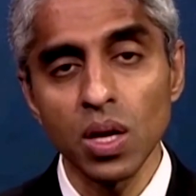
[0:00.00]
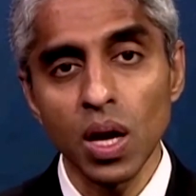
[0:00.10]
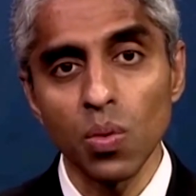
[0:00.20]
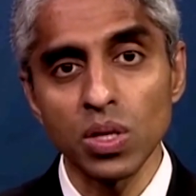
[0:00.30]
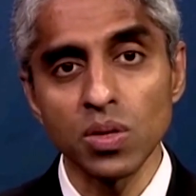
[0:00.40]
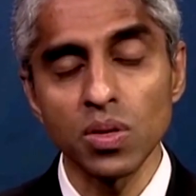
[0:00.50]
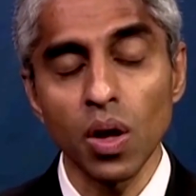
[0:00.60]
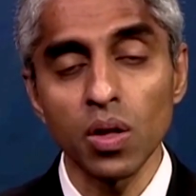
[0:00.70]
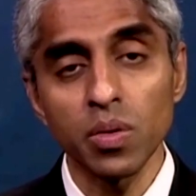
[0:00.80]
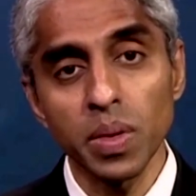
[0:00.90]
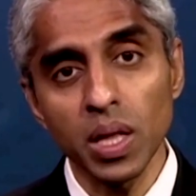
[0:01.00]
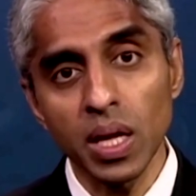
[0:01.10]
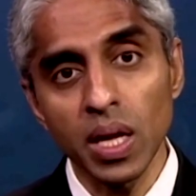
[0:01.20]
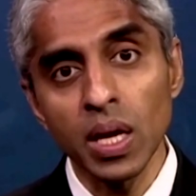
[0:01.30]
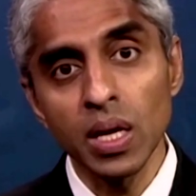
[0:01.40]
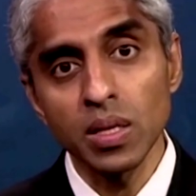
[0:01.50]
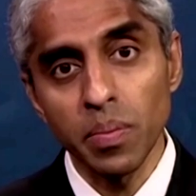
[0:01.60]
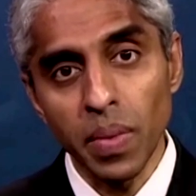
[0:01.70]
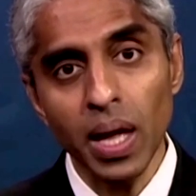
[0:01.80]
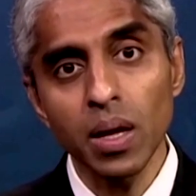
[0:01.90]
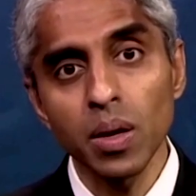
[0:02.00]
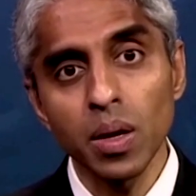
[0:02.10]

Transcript: which is ultimately to make